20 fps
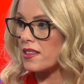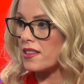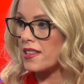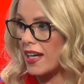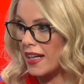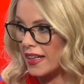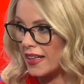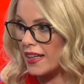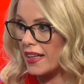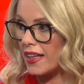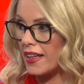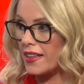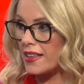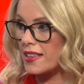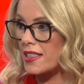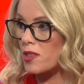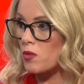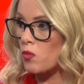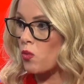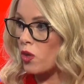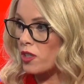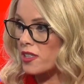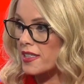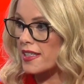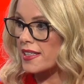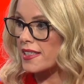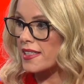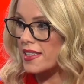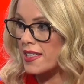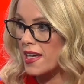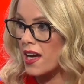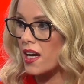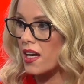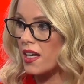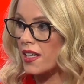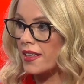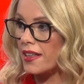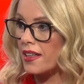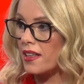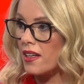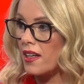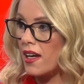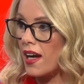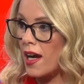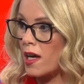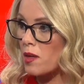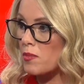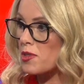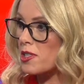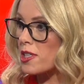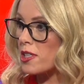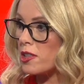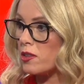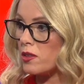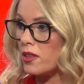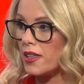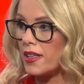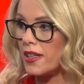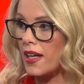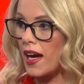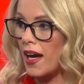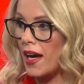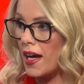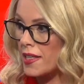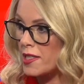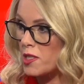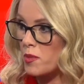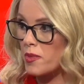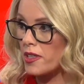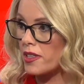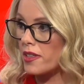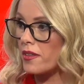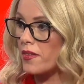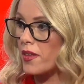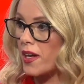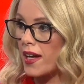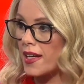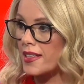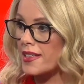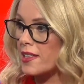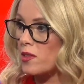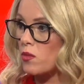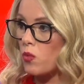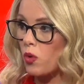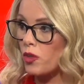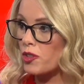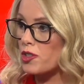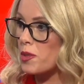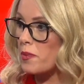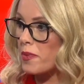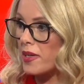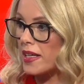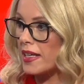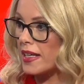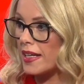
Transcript: decades, wanting to die absolutely adamant that I didn't want to be